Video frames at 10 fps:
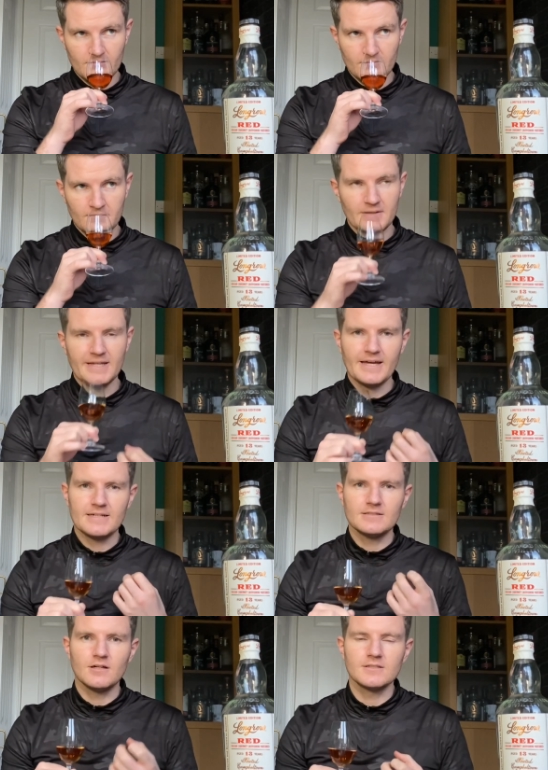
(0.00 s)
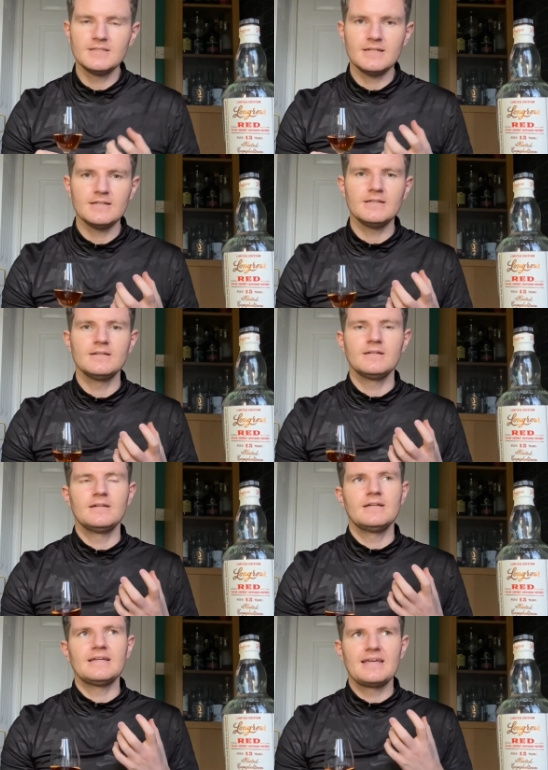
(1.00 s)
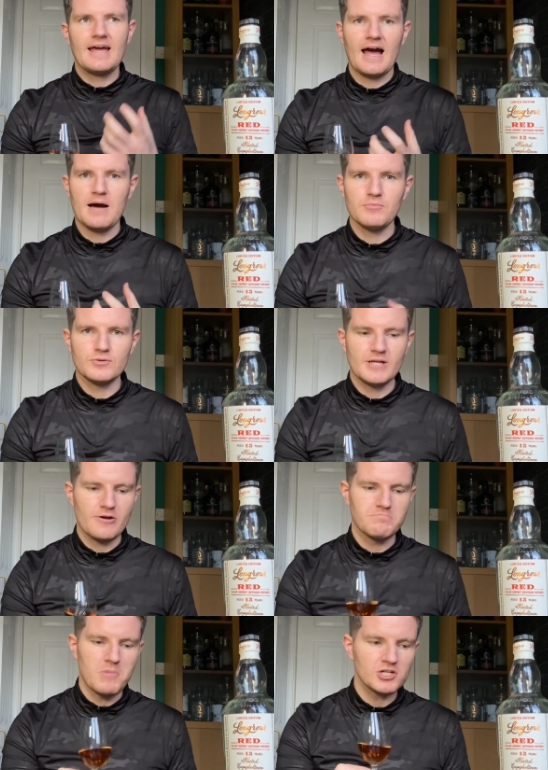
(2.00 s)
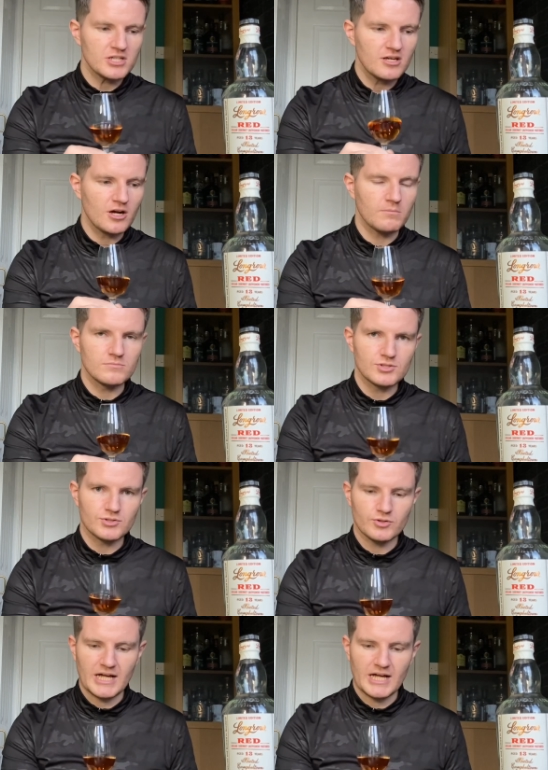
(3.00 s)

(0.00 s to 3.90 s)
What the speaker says: The kind of dirty Campbeltown musk comes through,